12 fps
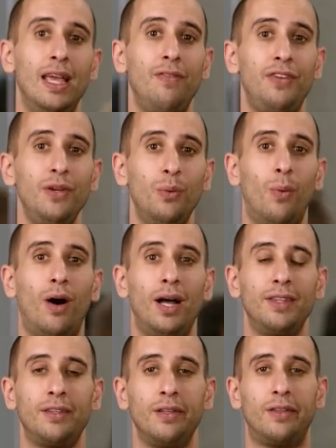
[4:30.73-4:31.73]
If you
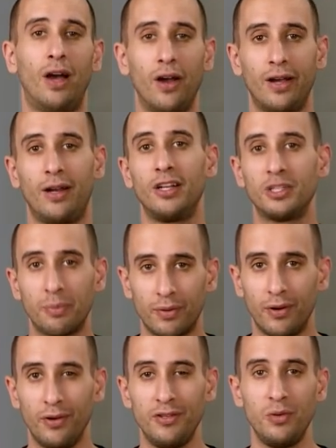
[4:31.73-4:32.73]
want to target
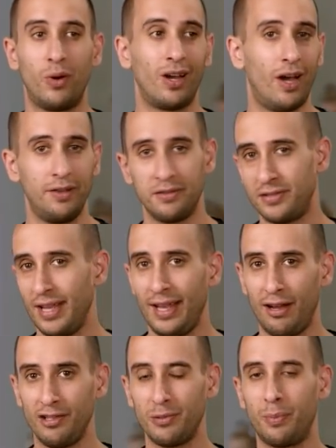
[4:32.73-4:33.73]
entrepreneurs, you wanna understand
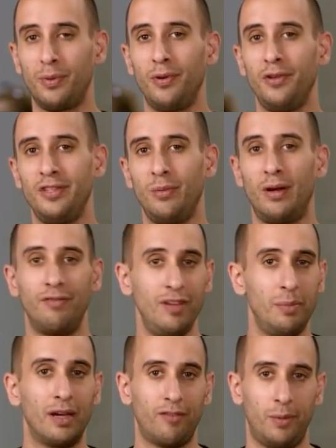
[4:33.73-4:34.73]
entrepreneurs, you want
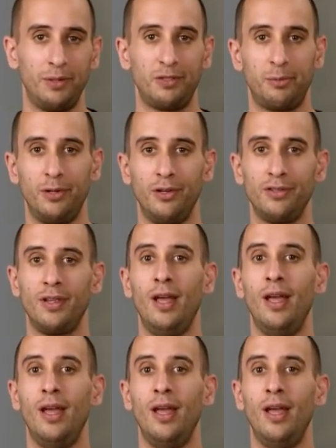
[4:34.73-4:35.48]
feedback from entrepreneurs,